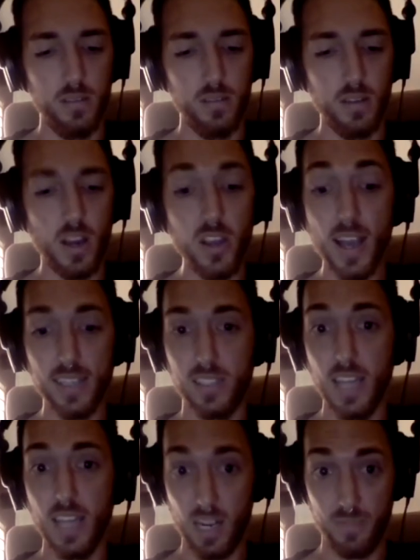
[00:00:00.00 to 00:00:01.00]
Are you
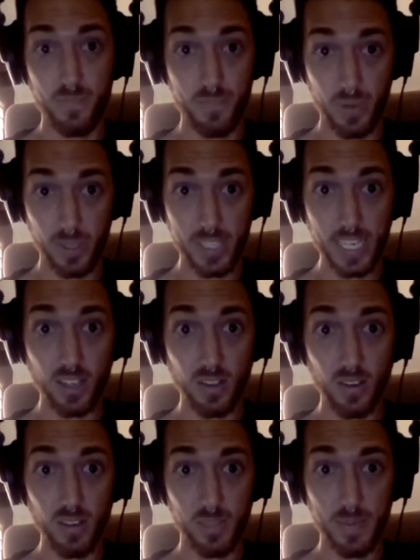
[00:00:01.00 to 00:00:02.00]
asking that a
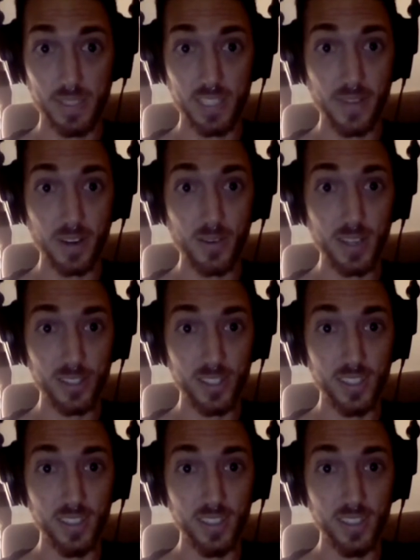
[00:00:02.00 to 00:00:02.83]
particular specific question?